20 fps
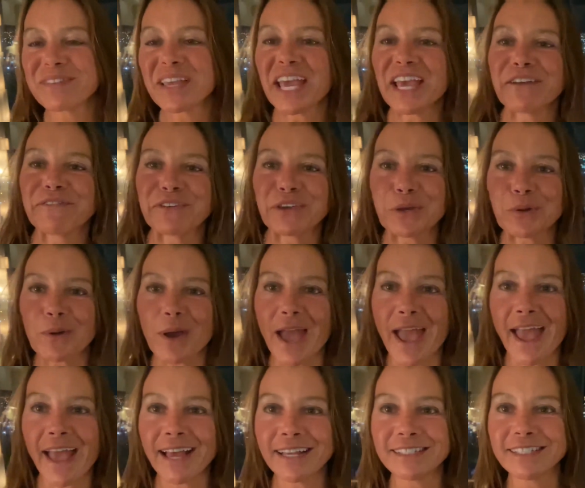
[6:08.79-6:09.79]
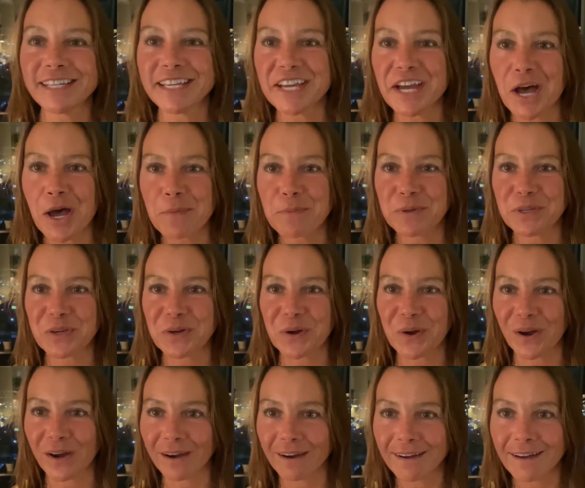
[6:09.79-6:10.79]
if you ante up
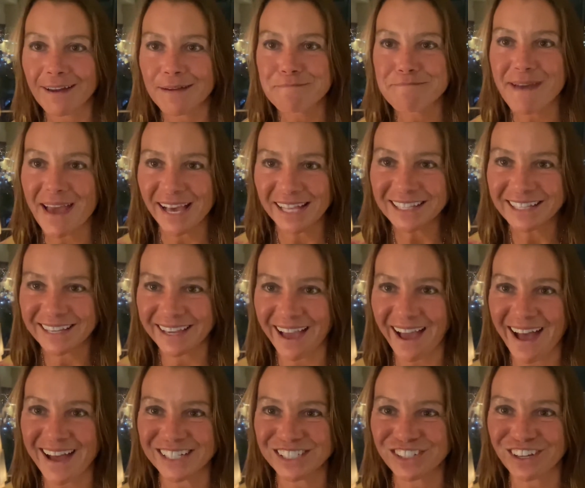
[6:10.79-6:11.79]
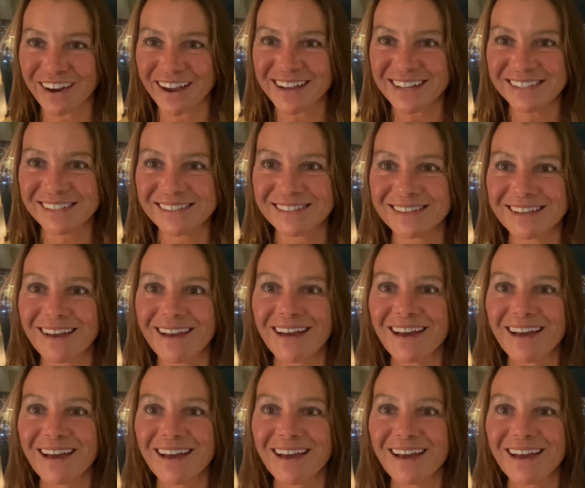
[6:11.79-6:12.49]
your mailing address,